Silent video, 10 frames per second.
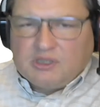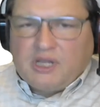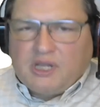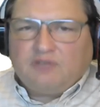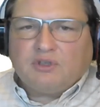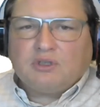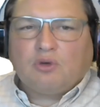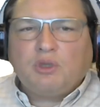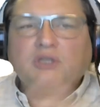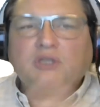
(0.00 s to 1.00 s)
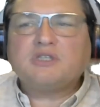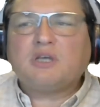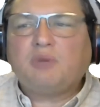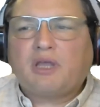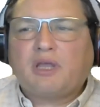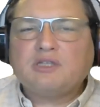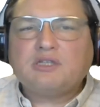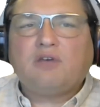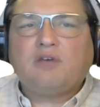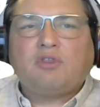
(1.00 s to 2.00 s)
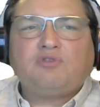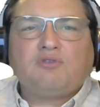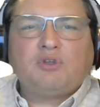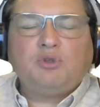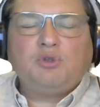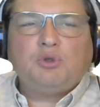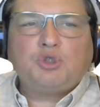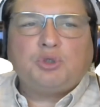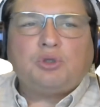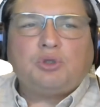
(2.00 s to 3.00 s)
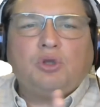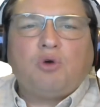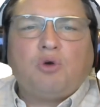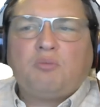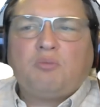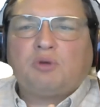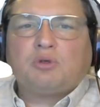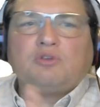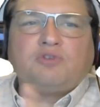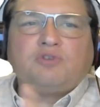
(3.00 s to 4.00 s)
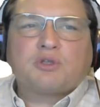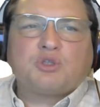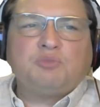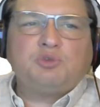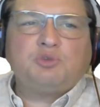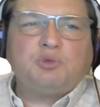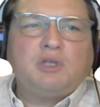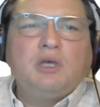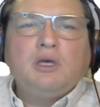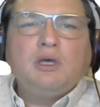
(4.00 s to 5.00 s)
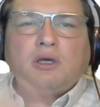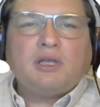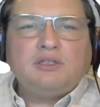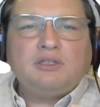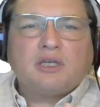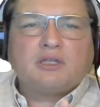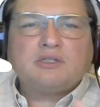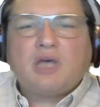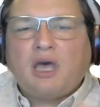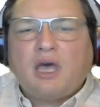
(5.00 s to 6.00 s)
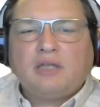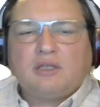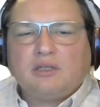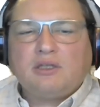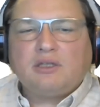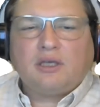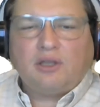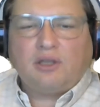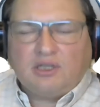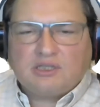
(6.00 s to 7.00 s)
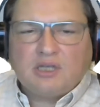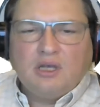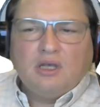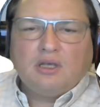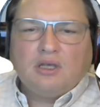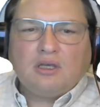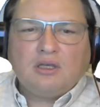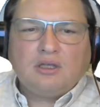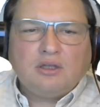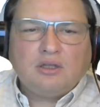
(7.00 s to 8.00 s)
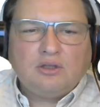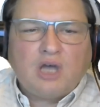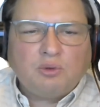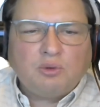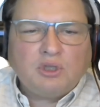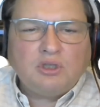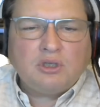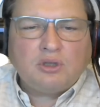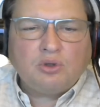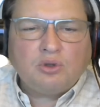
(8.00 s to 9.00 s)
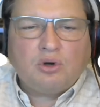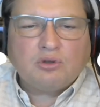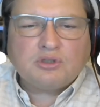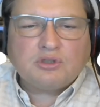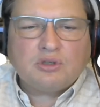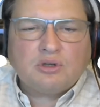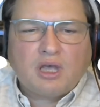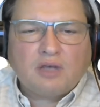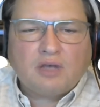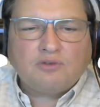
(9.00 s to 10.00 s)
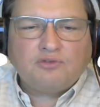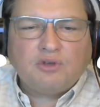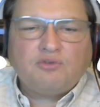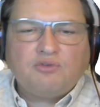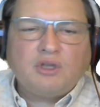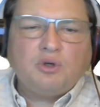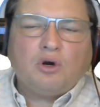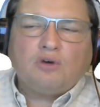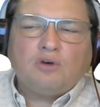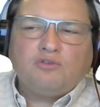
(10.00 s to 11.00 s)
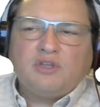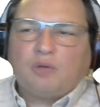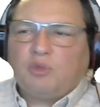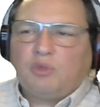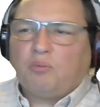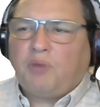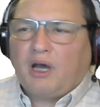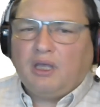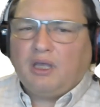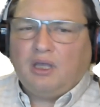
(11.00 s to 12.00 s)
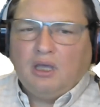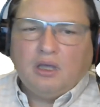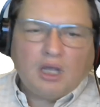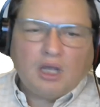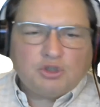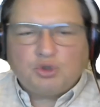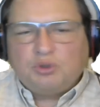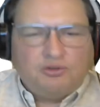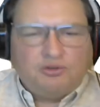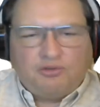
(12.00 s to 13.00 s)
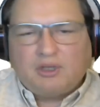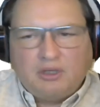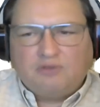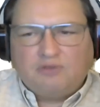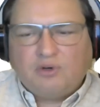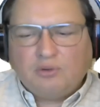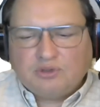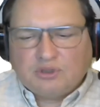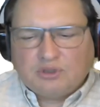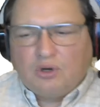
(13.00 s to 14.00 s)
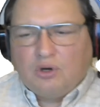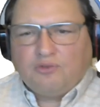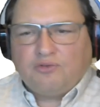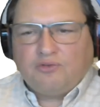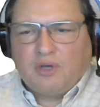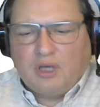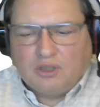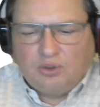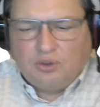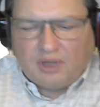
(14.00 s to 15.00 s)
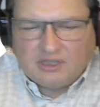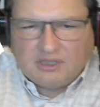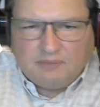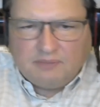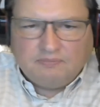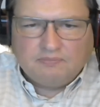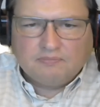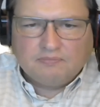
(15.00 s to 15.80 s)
slide that quickly summarizes everything that you should know about conversion between radians and degrees. Down here you also have the value of the number pi at 2 different levels of accuracy.